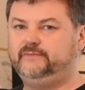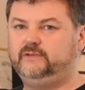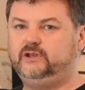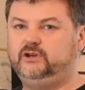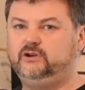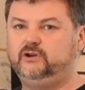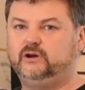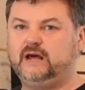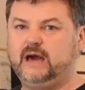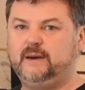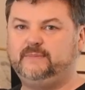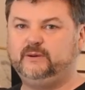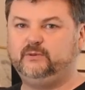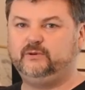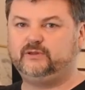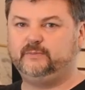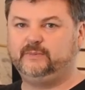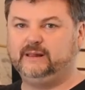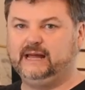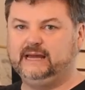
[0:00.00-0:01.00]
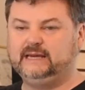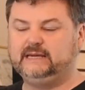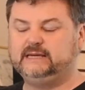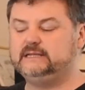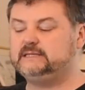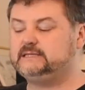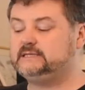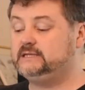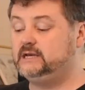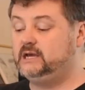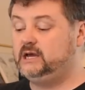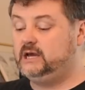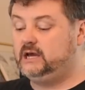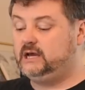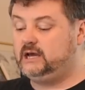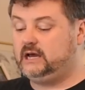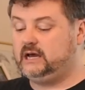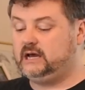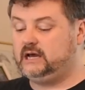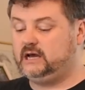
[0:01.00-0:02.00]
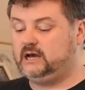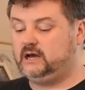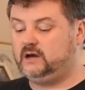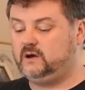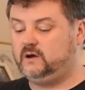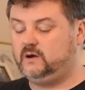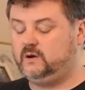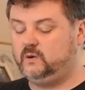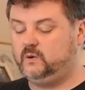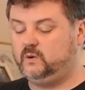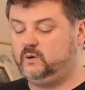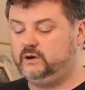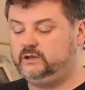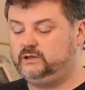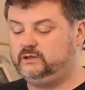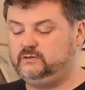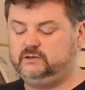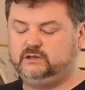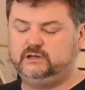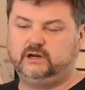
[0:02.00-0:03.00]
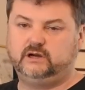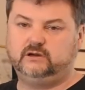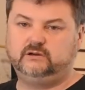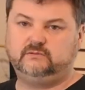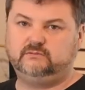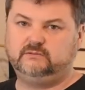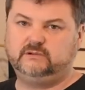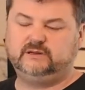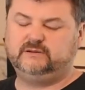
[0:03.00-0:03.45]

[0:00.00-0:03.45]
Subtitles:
you're not happy with the blankets, or you know,